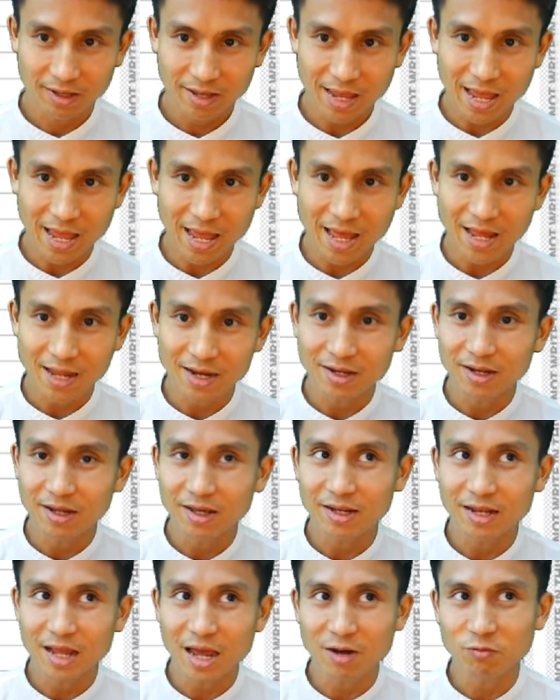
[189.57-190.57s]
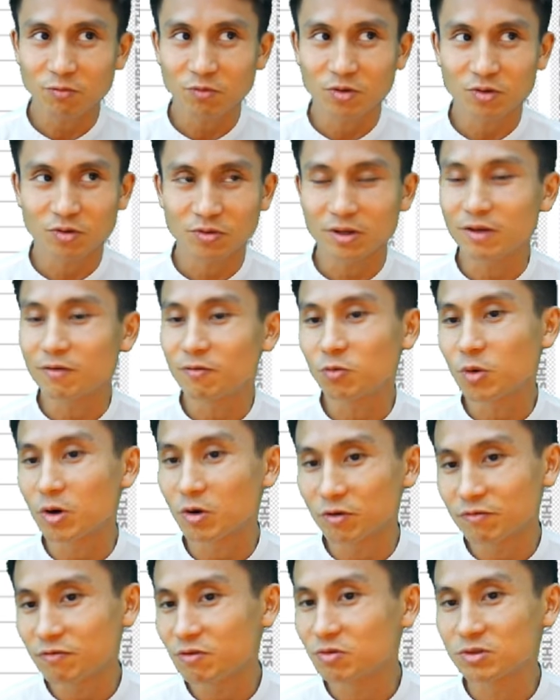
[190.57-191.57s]
And that will, if
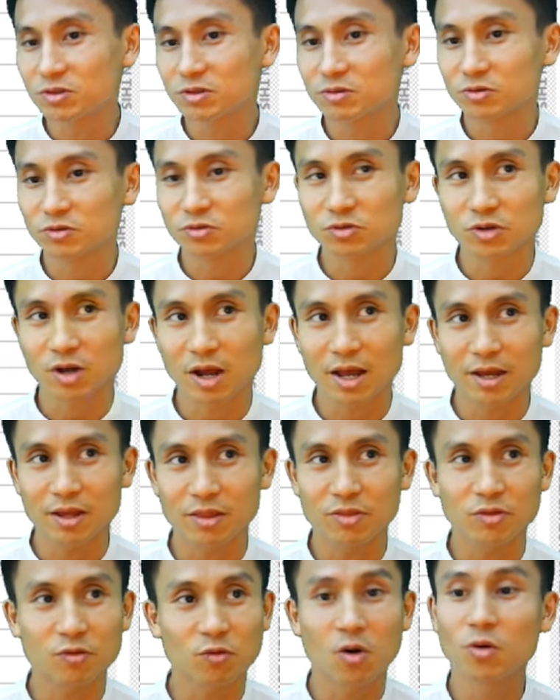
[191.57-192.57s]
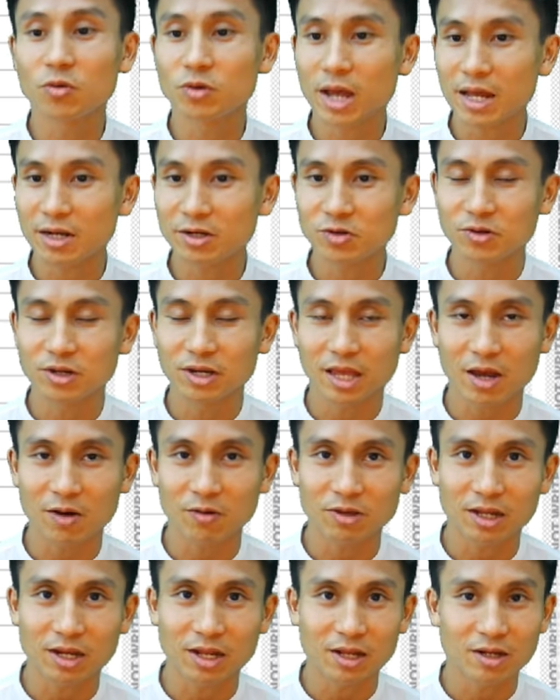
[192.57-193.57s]
you try throw that to the
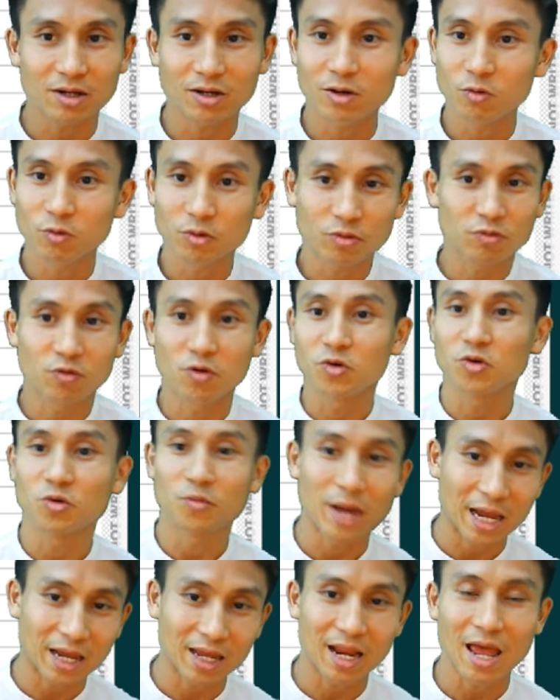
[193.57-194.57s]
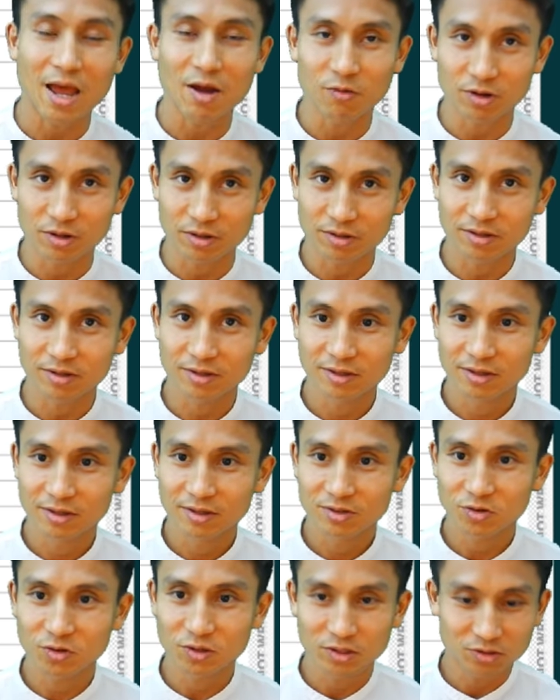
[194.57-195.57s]
calculator, it will throw you back an error.
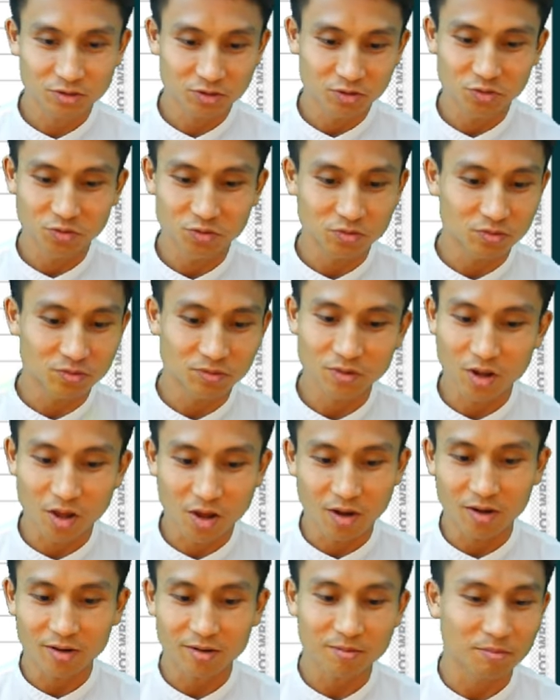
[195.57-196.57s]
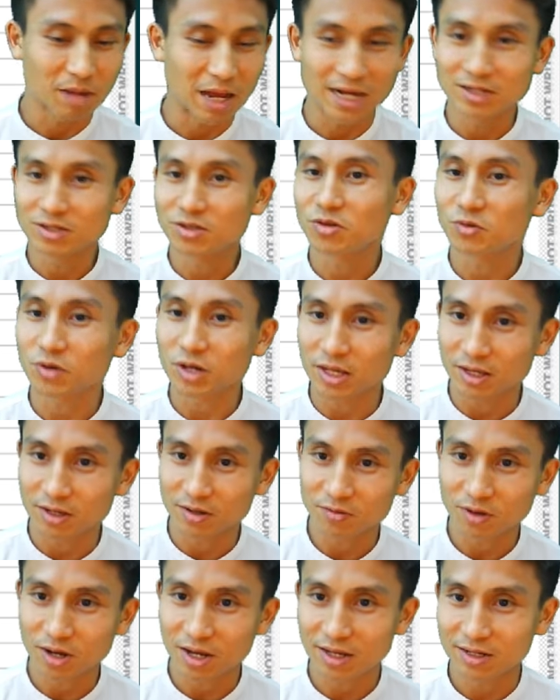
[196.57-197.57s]
So let's do log minus 3,
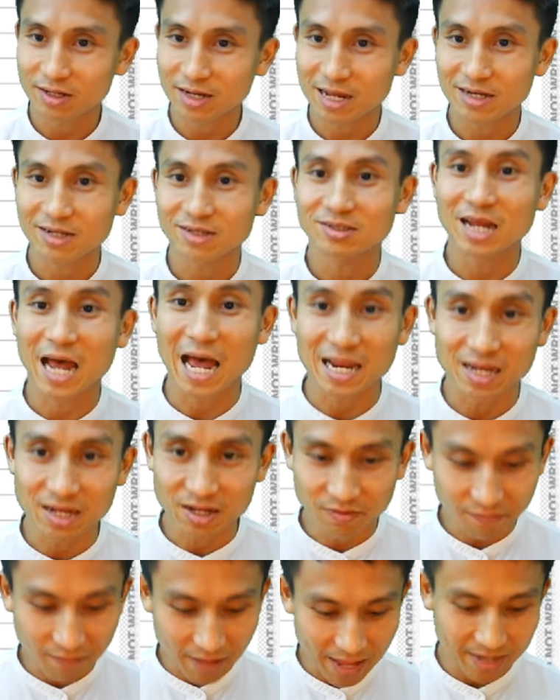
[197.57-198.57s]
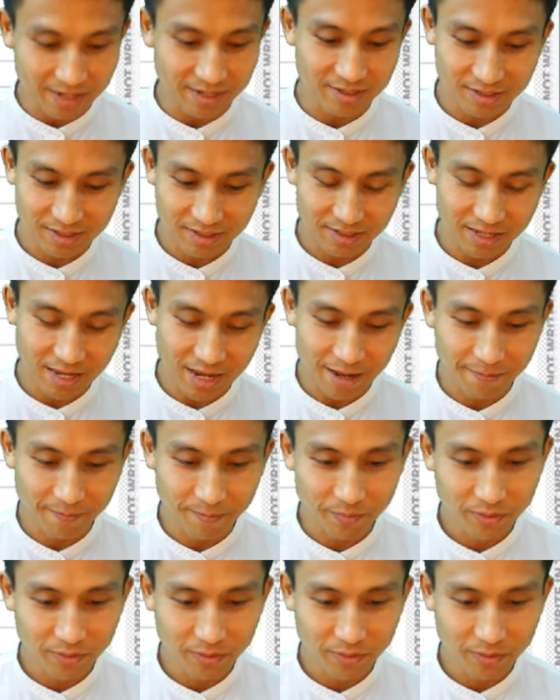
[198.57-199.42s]
right? That is undefined, yeah?